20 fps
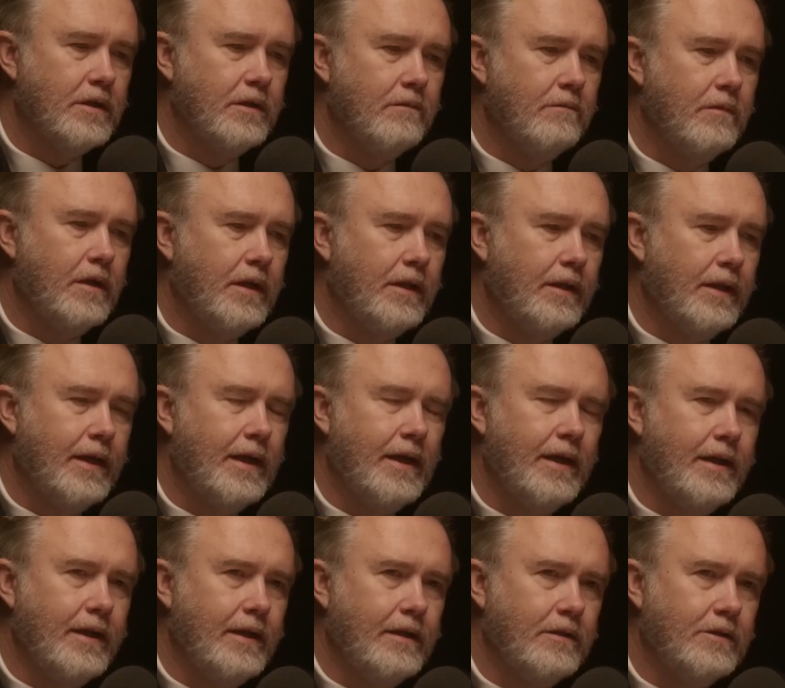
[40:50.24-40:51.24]
a
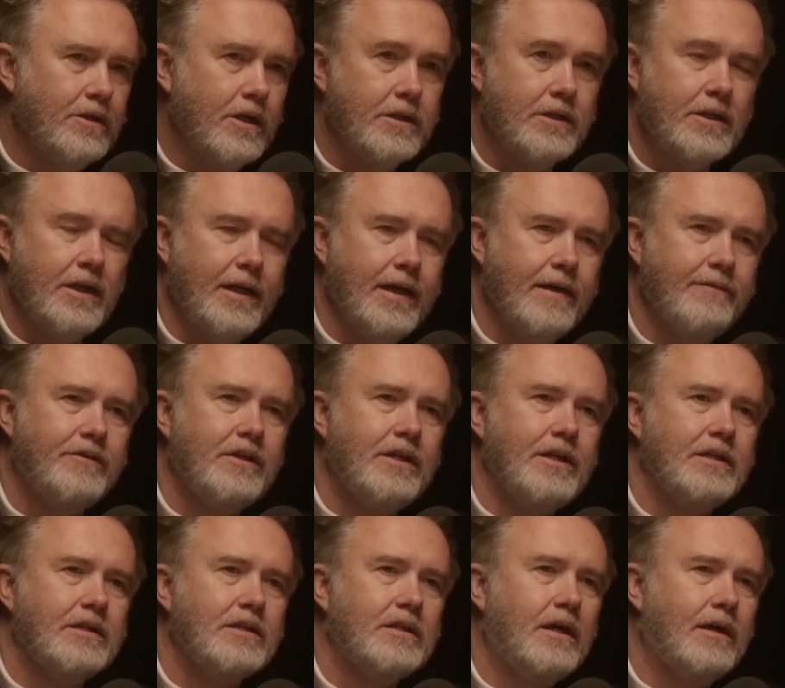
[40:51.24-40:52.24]
line in
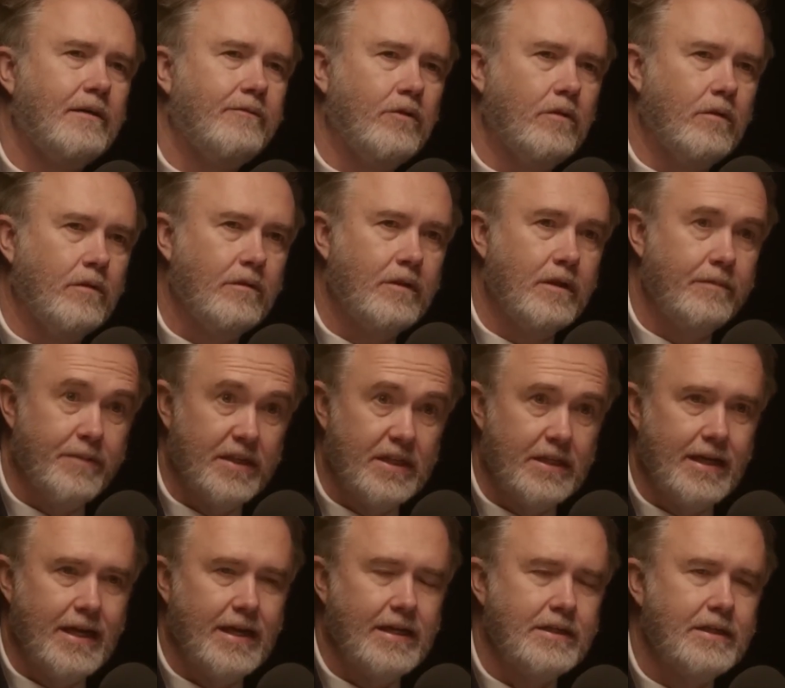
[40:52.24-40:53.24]
Dostoevsky's novel The
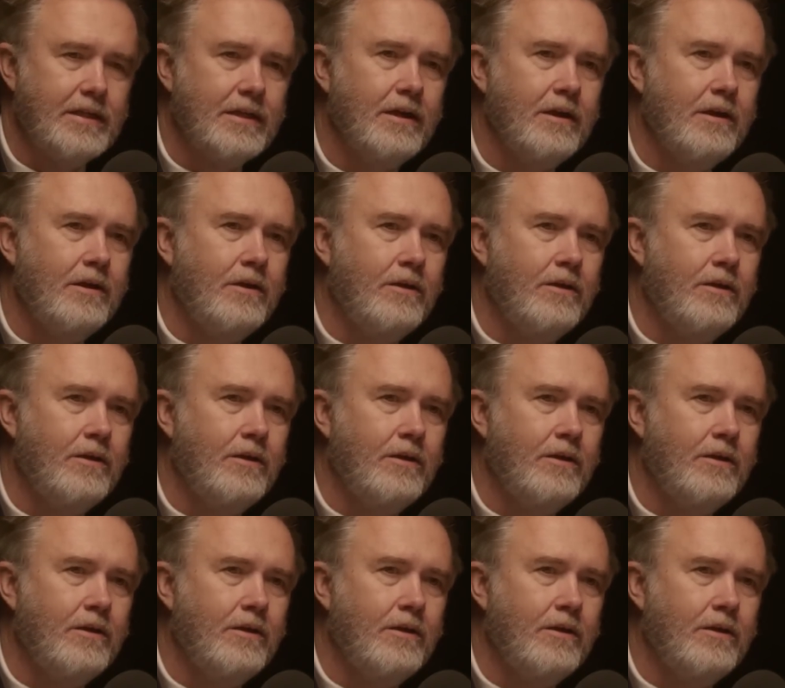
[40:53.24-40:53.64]
Possessed